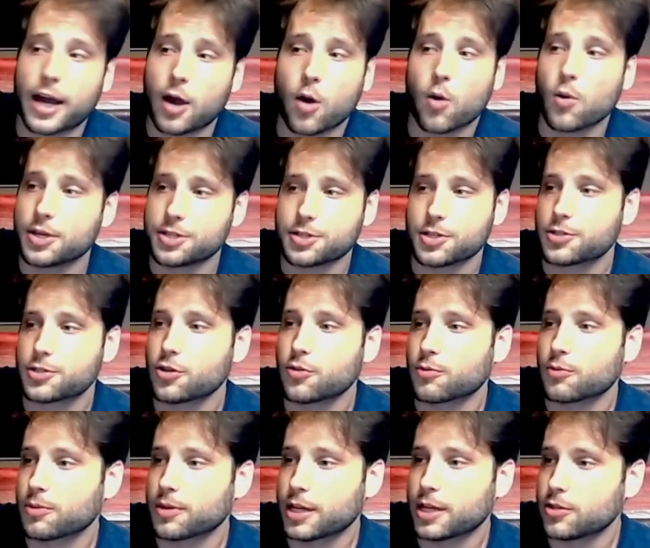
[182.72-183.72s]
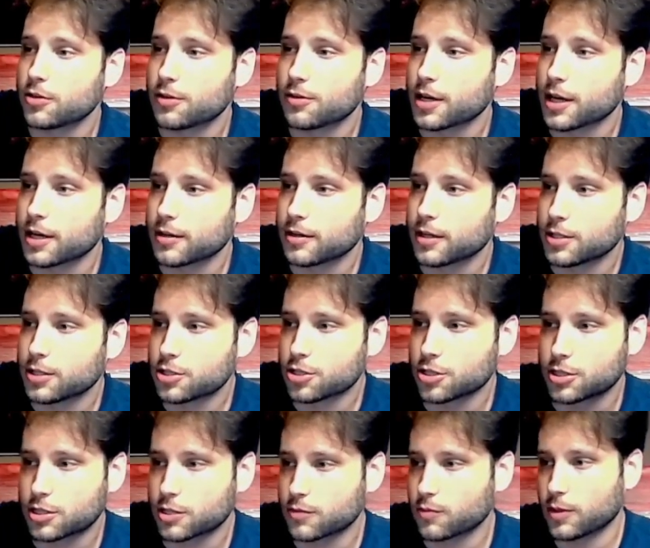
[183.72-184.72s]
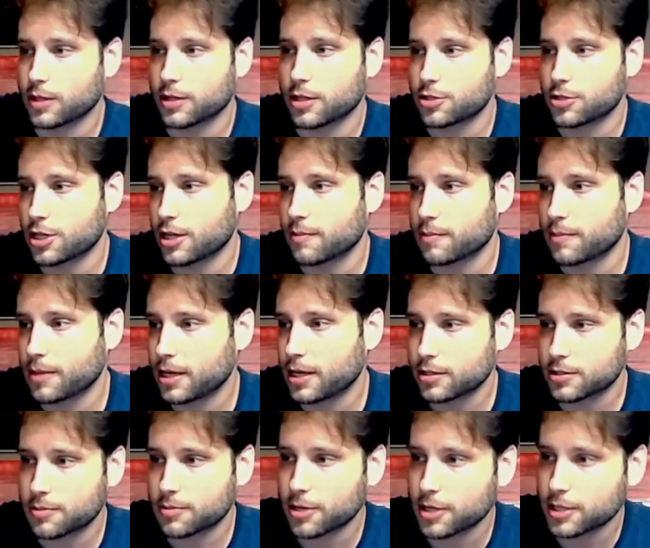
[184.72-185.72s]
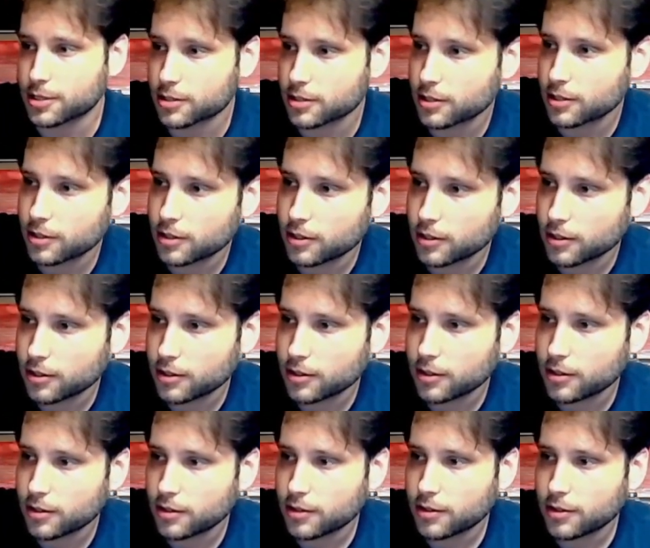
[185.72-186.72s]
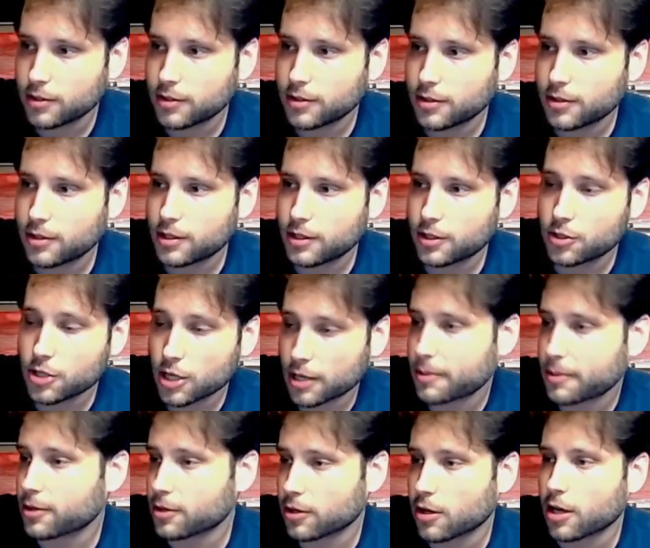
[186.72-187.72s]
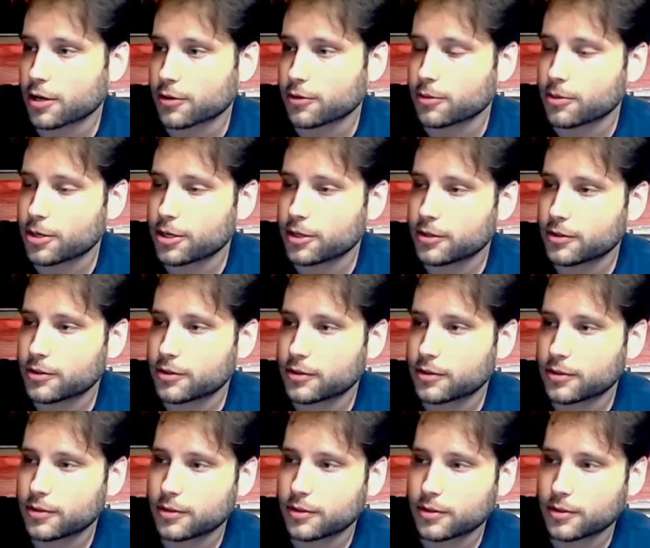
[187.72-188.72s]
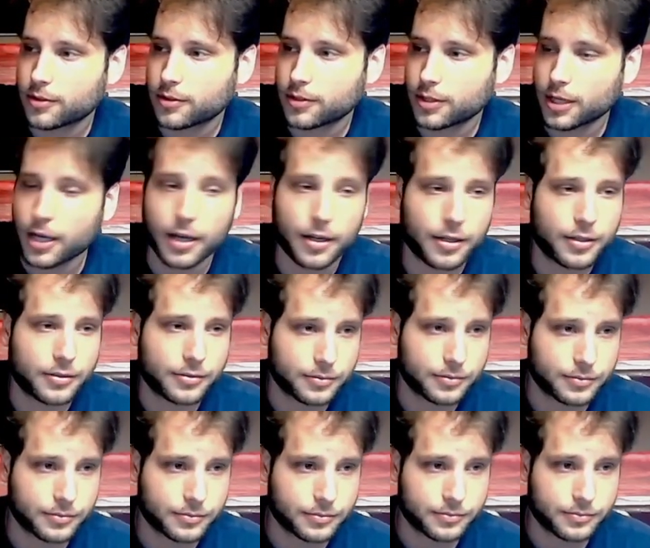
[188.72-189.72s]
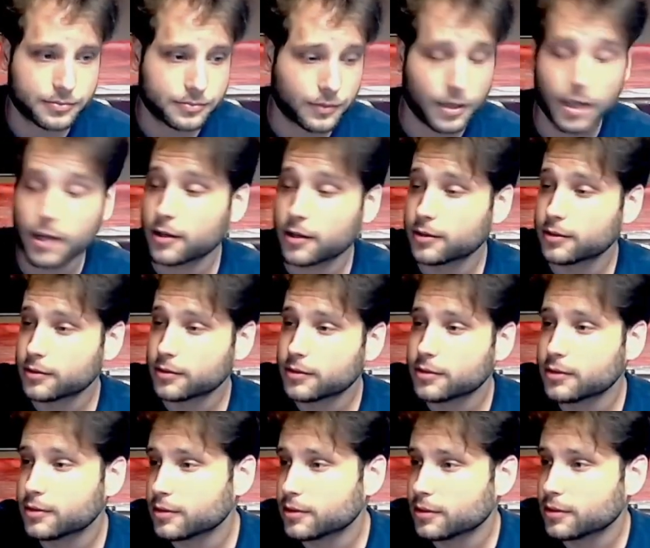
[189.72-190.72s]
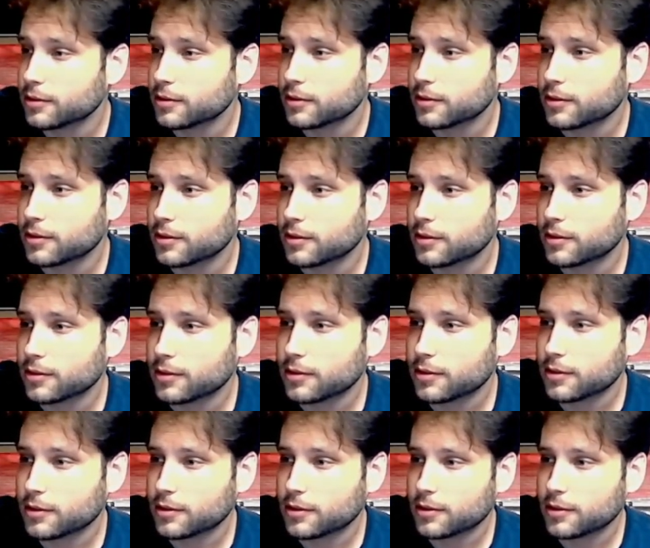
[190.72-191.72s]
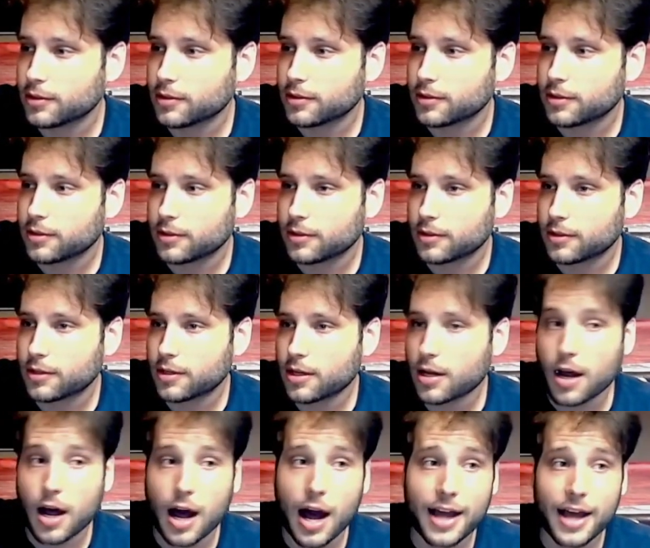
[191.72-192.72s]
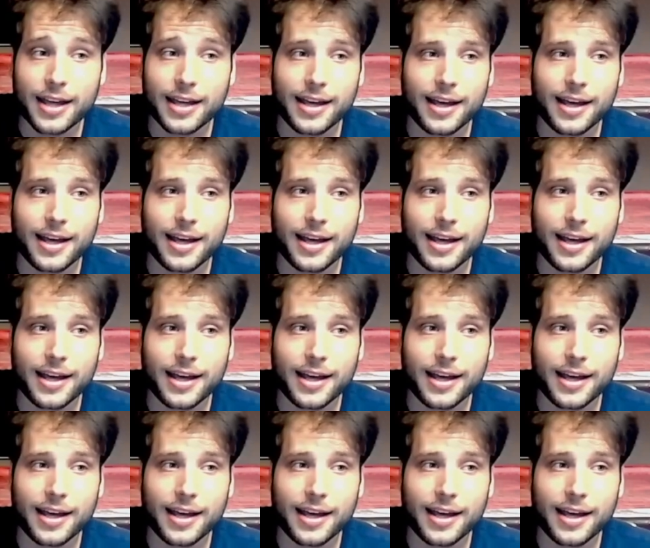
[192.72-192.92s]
always assumed when they do that. It's just when the champagne sprays. You're talking about in the locker room, right? Yeah. Yeah. Yeah. So they're wearing ski goggles. I-